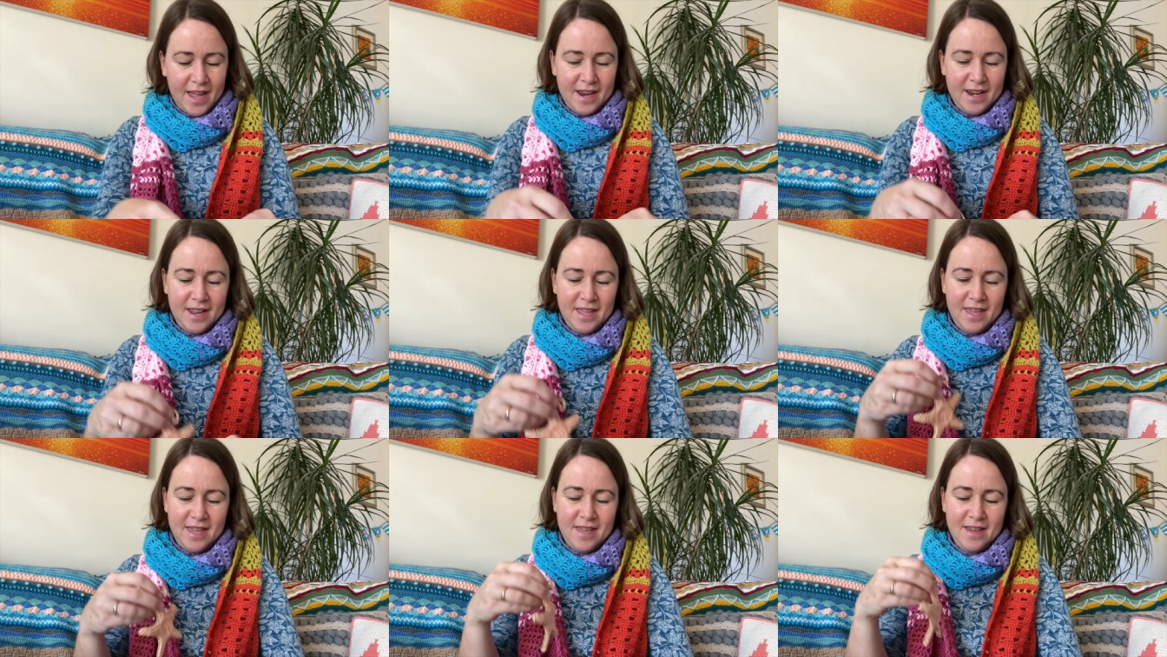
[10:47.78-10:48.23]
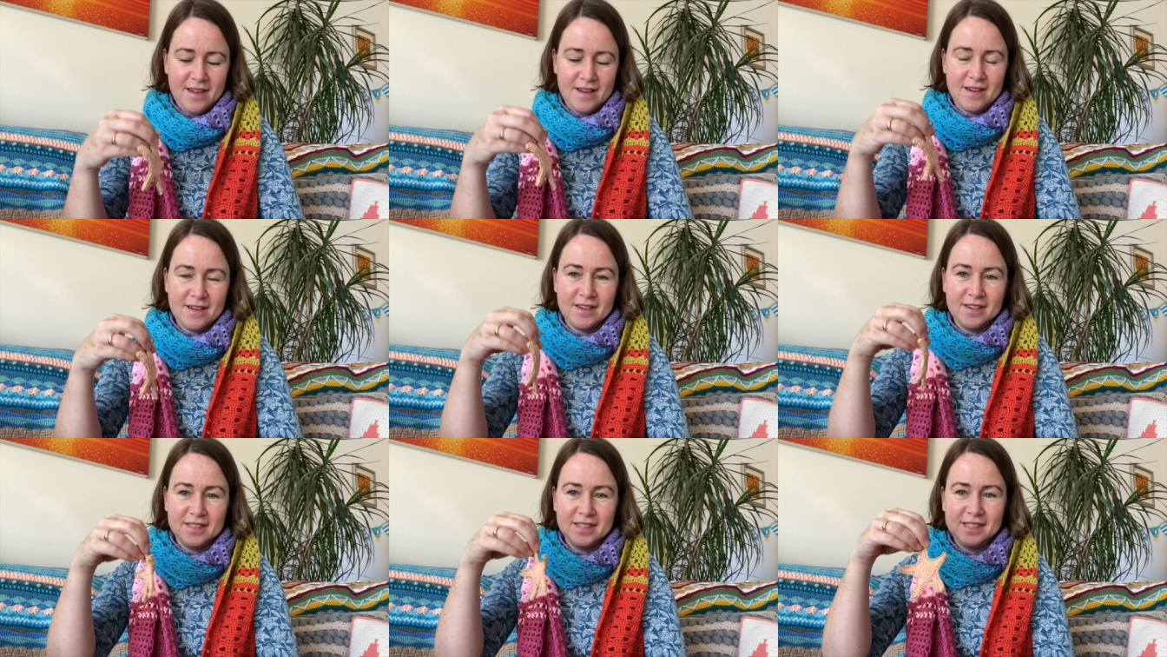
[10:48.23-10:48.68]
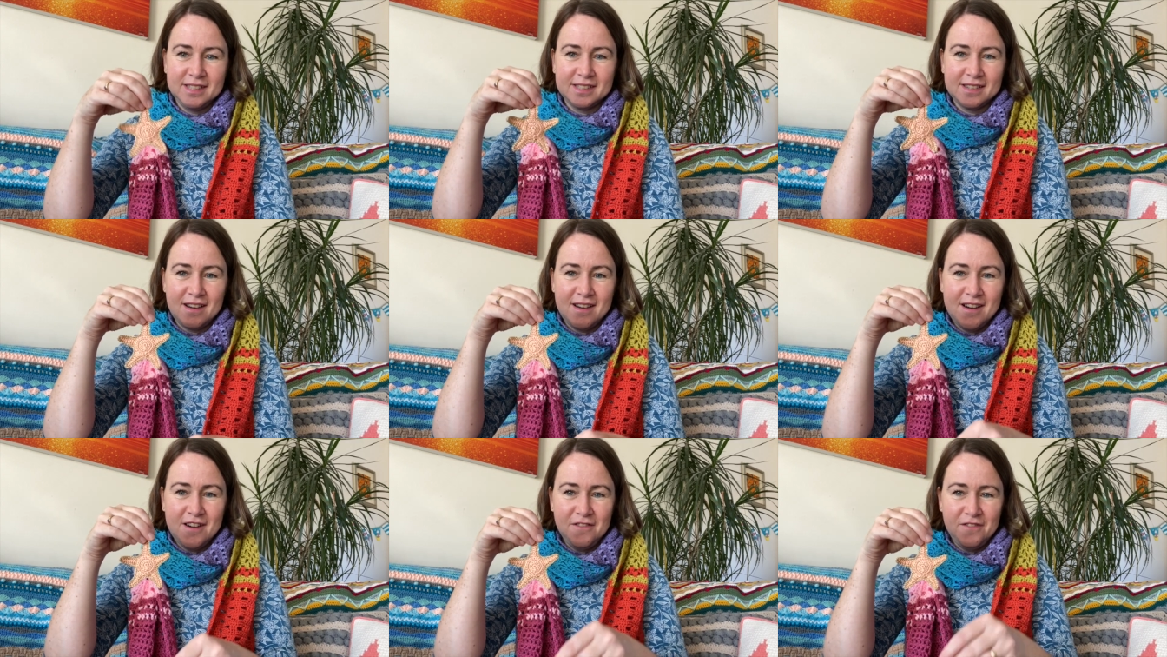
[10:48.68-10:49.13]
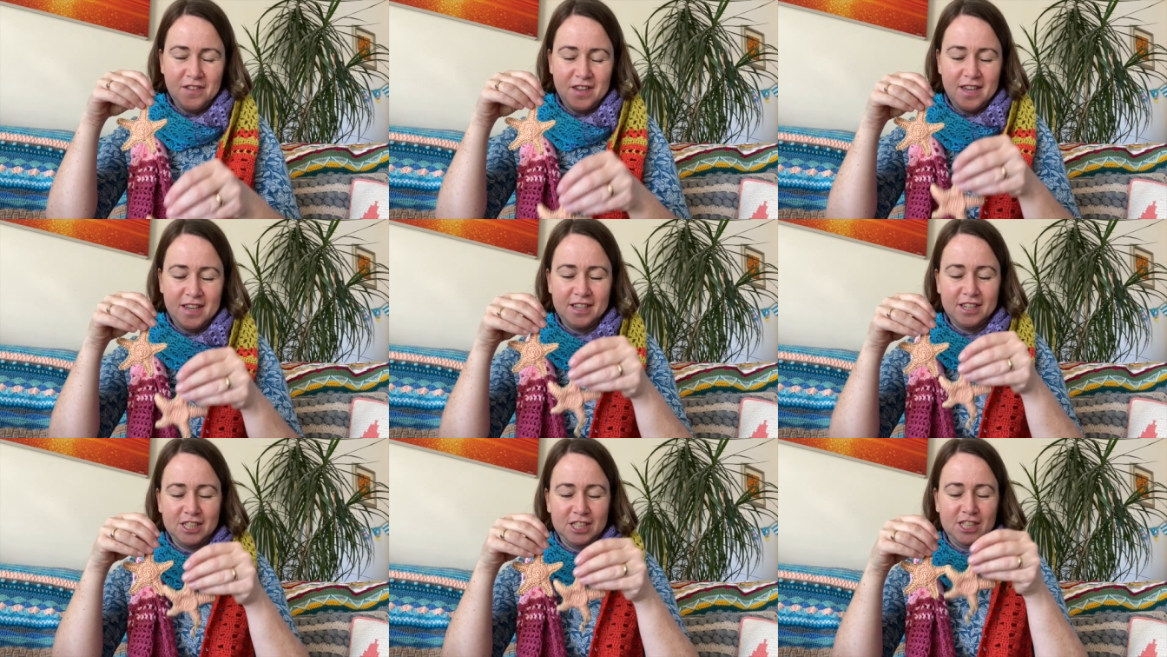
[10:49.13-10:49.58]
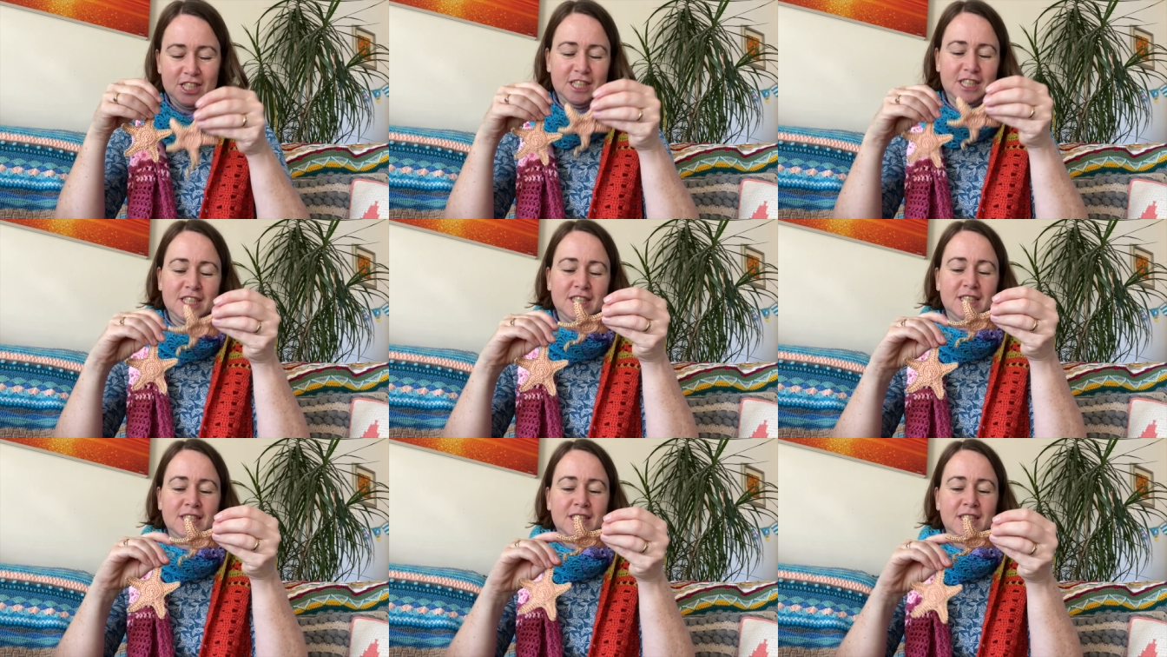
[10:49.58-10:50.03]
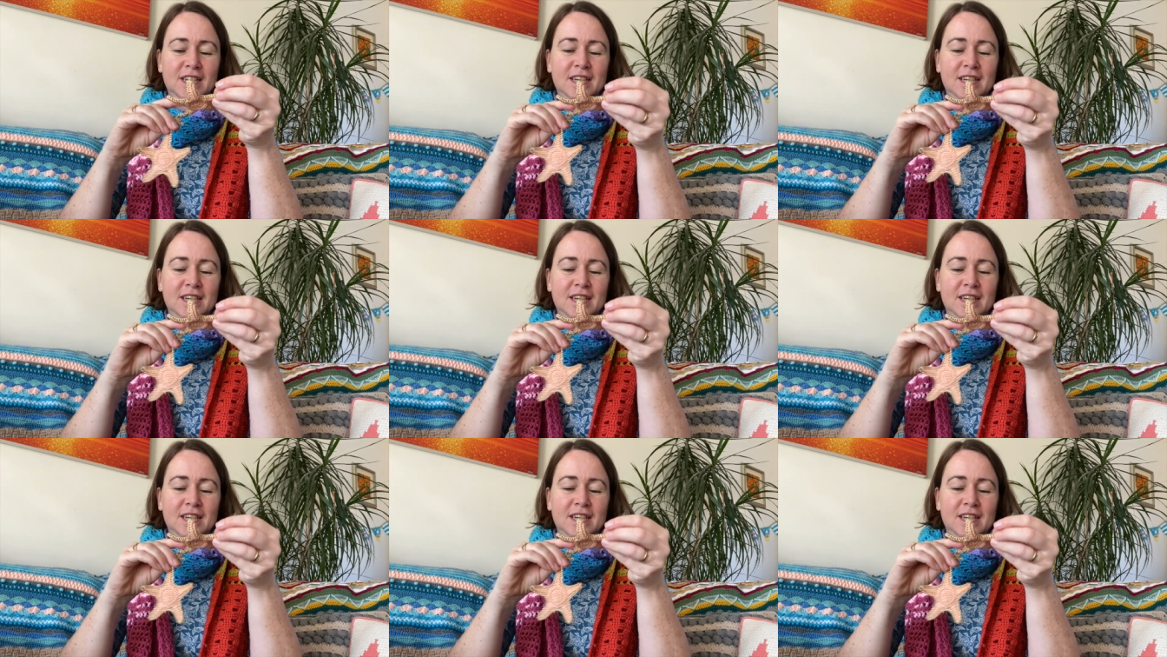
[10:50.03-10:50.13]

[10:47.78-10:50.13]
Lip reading: here are the starfish.